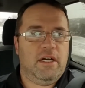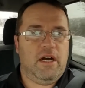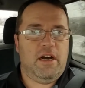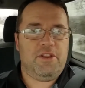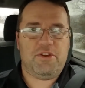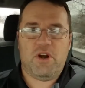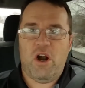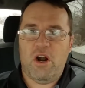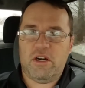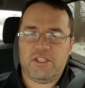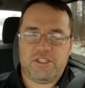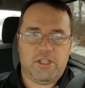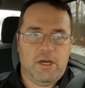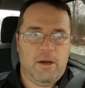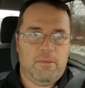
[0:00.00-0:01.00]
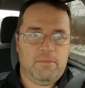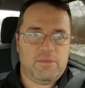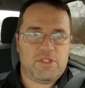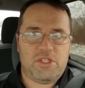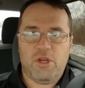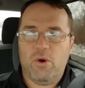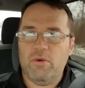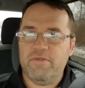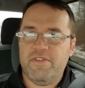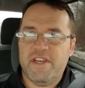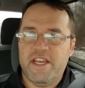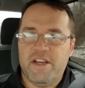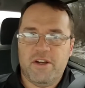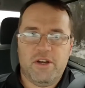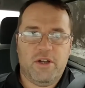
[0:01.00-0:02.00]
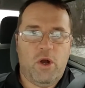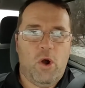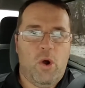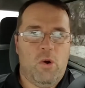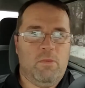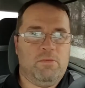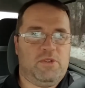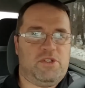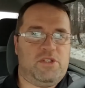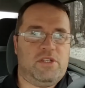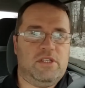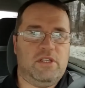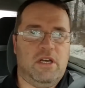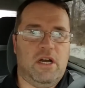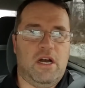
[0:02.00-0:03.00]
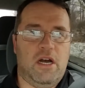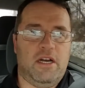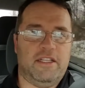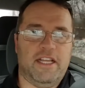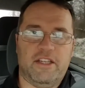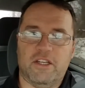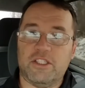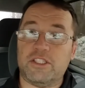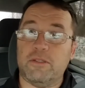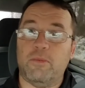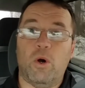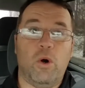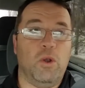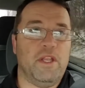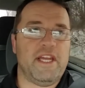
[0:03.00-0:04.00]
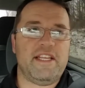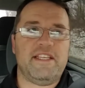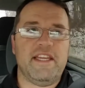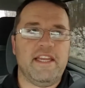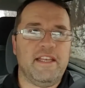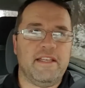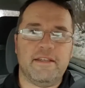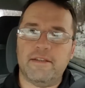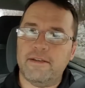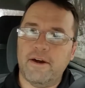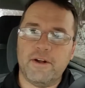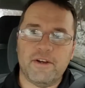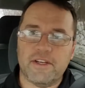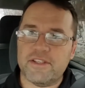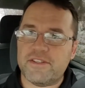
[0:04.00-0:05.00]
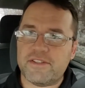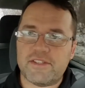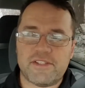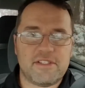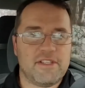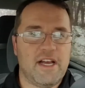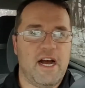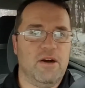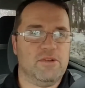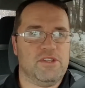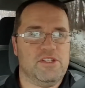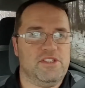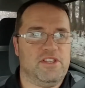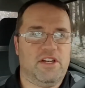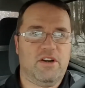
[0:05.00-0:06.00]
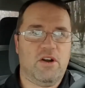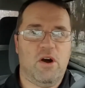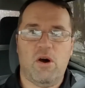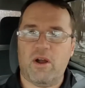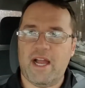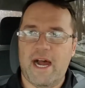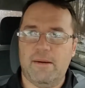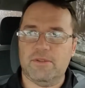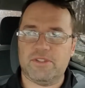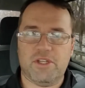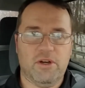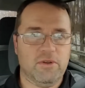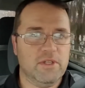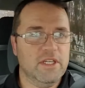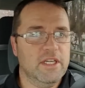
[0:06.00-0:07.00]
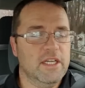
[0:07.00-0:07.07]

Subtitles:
There are some stone veneered homes, and then there's some old 1800s houses that are all cobblestone.